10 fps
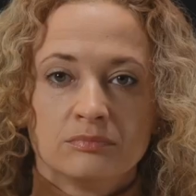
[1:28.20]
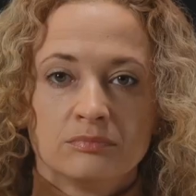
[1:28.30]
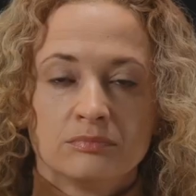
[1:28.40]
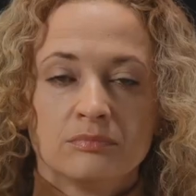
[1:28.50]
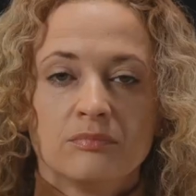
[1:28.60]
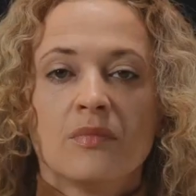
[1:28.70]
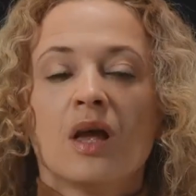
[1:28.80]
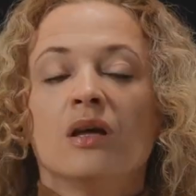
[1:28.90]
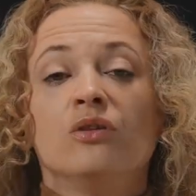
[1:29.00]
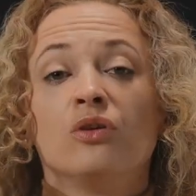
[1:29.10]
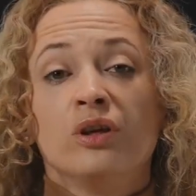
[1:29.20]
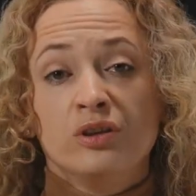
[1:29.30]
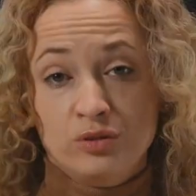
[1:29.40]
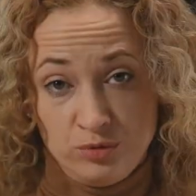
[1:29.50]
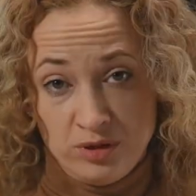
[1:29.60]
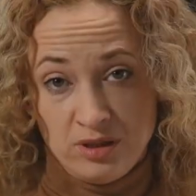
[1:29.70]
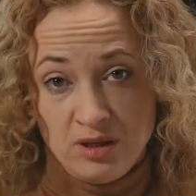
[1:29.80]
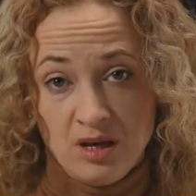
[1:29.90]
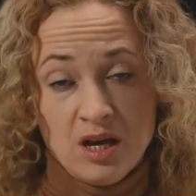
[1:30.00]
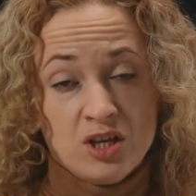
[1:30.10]
of potential trouble.
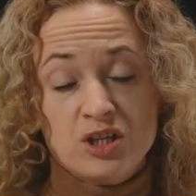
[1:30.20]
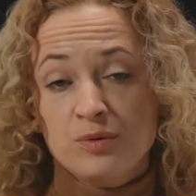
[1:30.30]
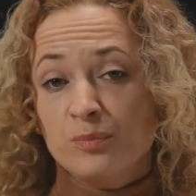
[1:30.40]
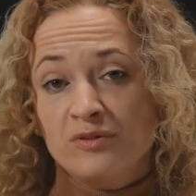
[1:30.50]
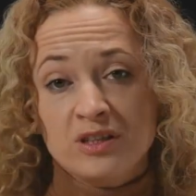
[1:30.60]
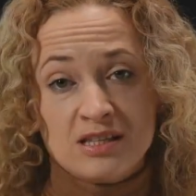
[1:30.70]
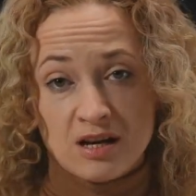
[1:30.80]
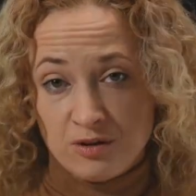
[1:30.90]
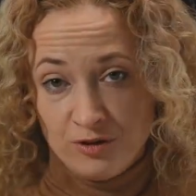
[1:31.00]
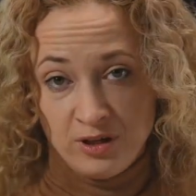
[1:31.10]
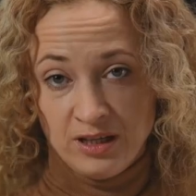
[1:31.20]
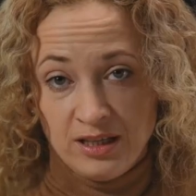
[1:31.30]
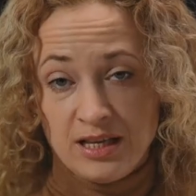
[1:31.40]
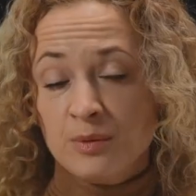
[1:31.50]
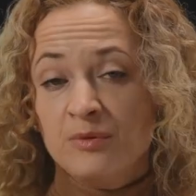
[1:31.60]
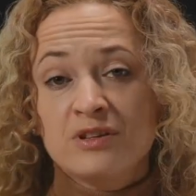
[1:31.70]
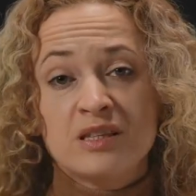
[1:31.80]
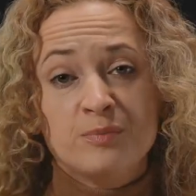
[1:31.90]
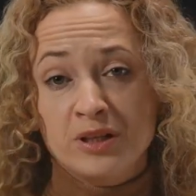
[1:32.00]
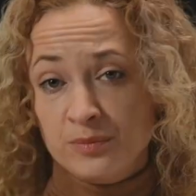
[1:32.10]
Shifting focus, we come to the fifth
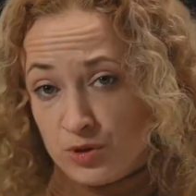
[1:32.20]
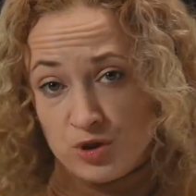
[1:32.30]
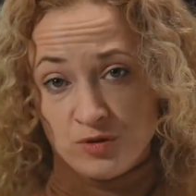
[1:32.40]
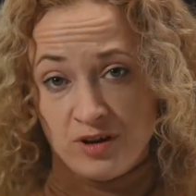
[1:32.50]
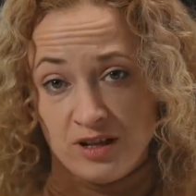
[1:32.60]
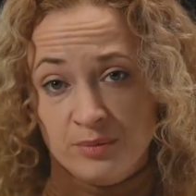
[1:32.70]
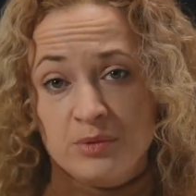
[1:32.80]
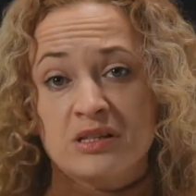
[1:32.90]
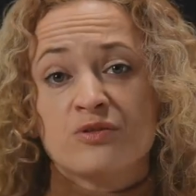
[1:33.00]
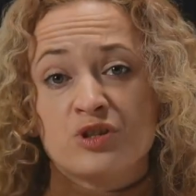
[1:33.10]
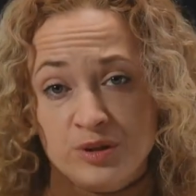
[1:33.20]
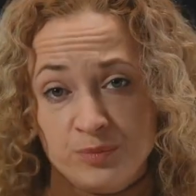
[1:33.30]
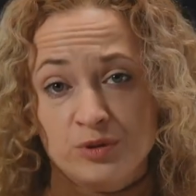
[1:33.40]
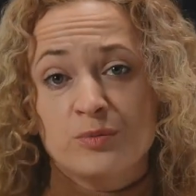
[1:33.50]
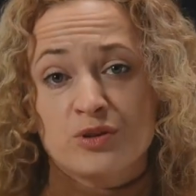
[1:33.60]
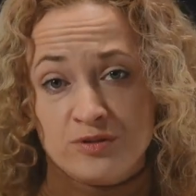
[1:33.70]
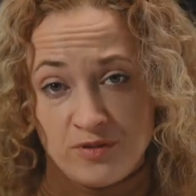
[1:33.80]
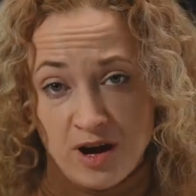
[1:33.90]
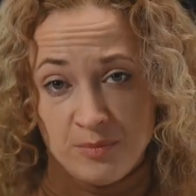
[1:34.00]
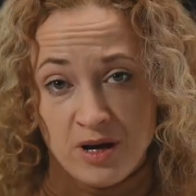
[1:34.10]
sign, consistent fatigue.
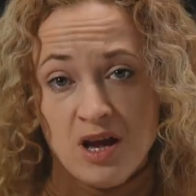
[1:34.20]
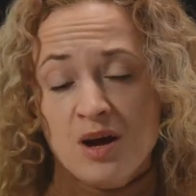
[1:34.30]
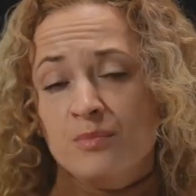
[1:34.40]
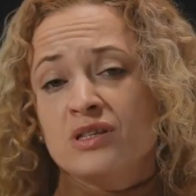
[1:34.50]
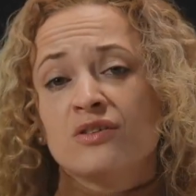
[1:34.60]
This isn't mere